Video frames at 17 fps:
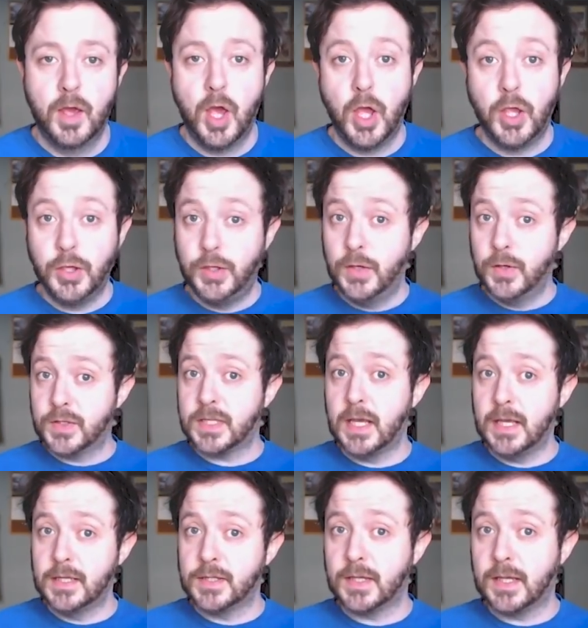You
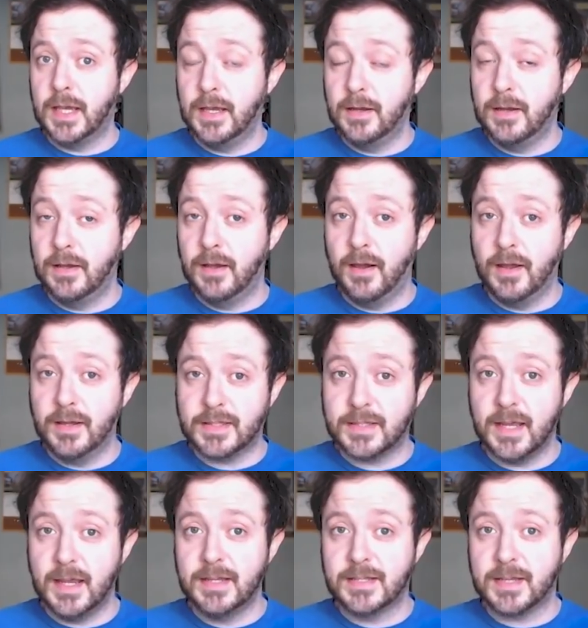say zucchini, I
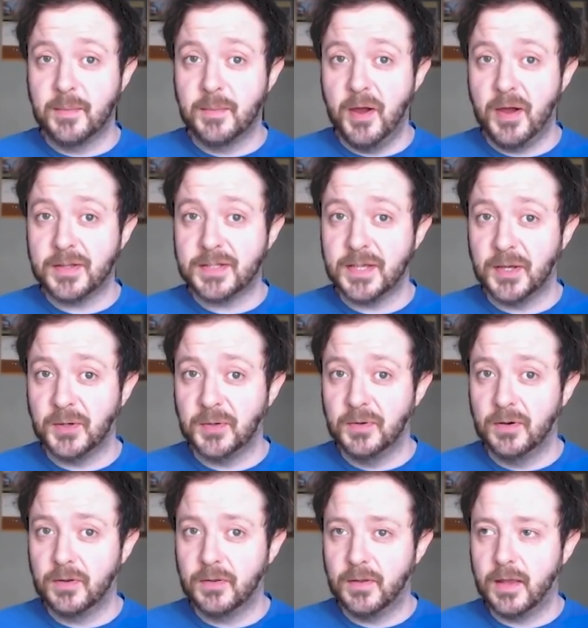say tomato.
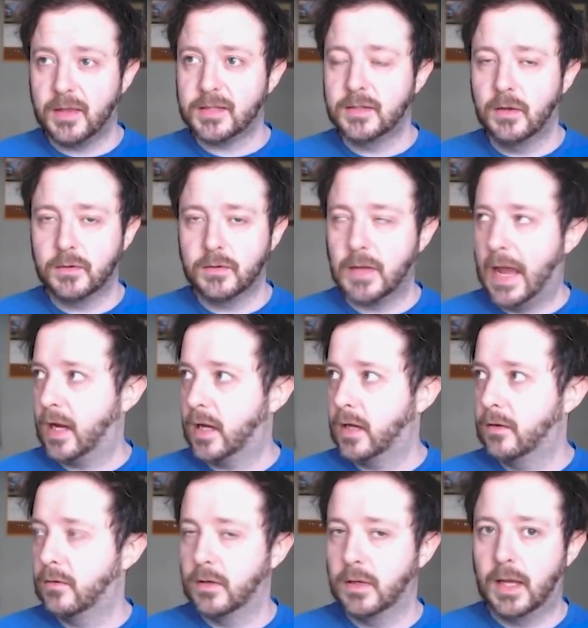Not, that's not
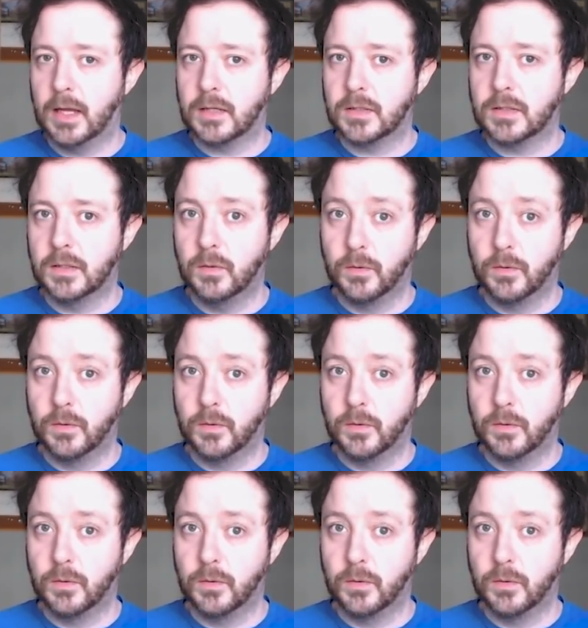accurate, actually.